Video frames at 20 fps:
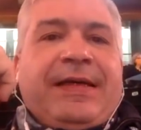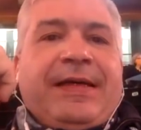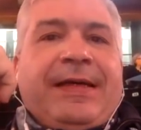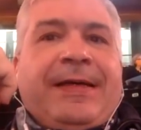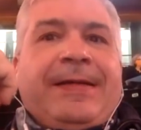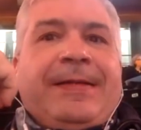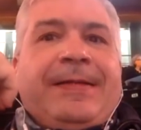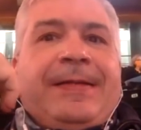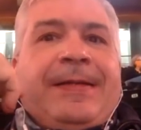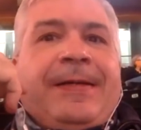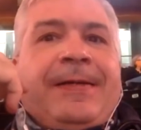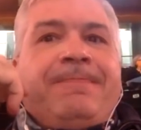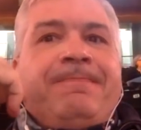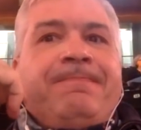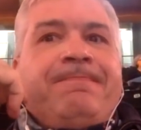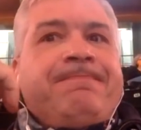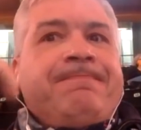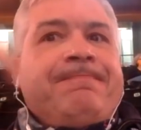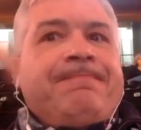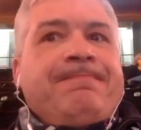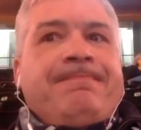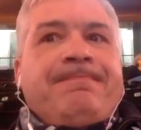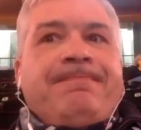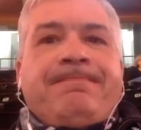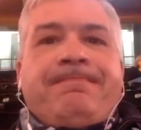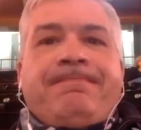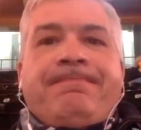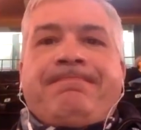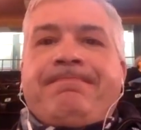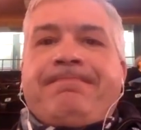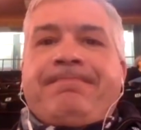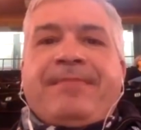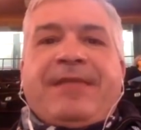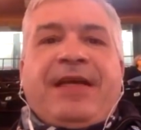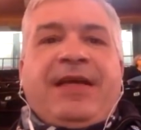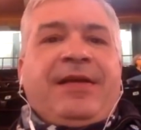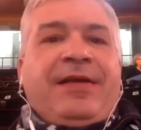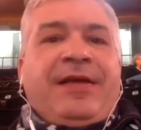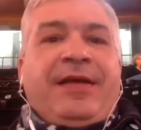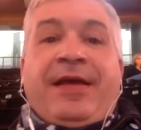And him
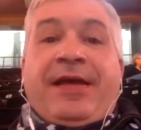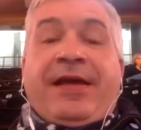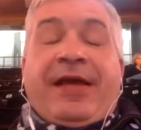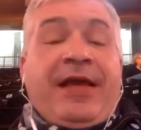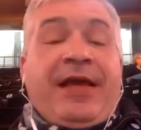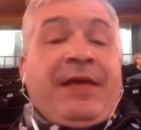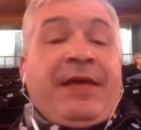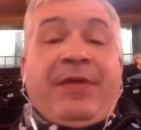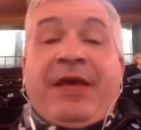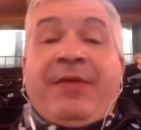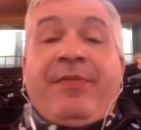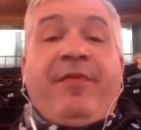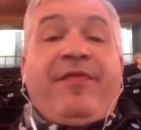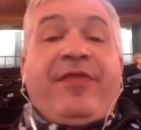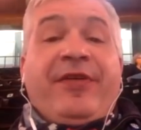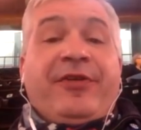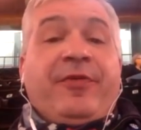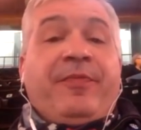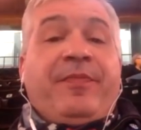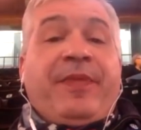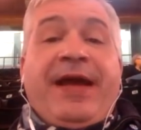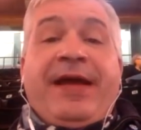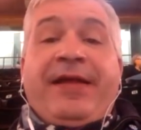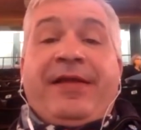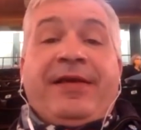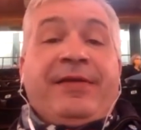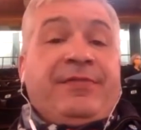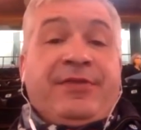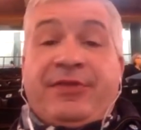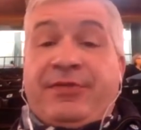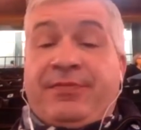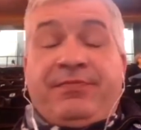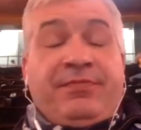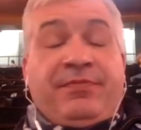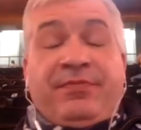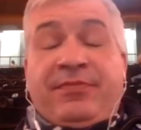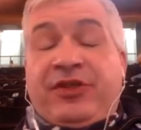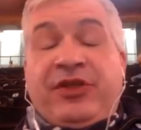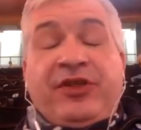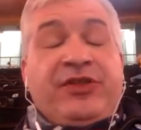and Victor Bailey,
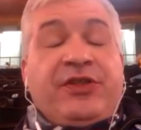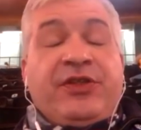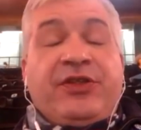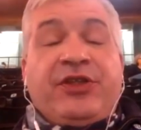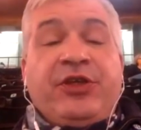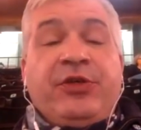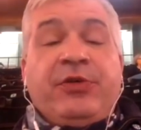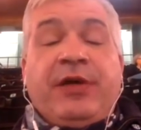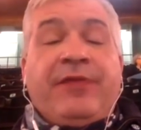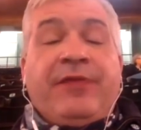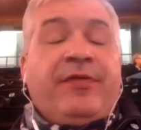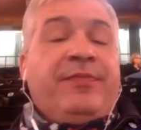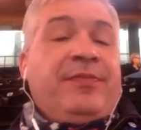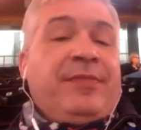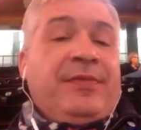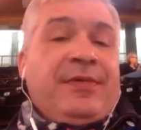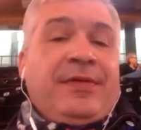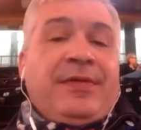just the two of them,